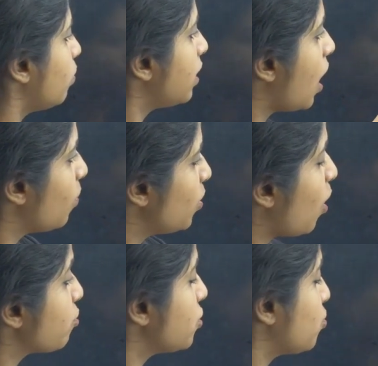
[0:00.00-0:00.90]
1. How many
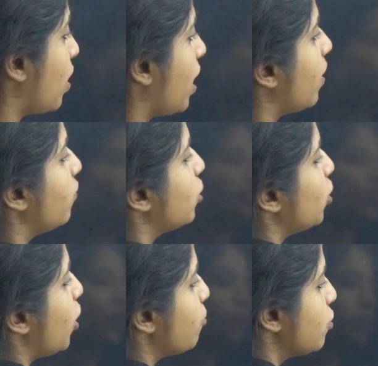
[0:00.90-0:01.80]
options do I have?
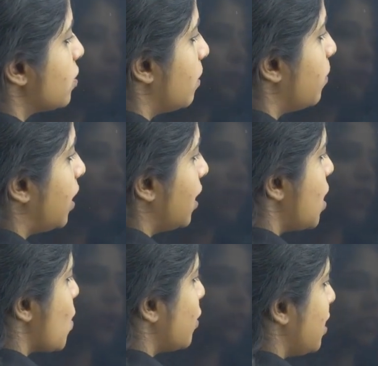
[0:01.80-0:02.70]
3 options. Let me cut
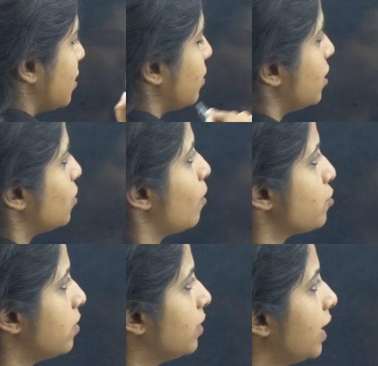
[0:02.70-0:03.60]
down this
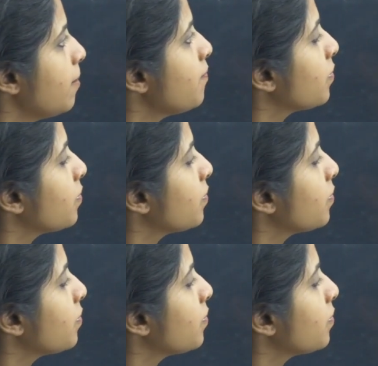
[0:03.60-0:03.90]
option. Okay.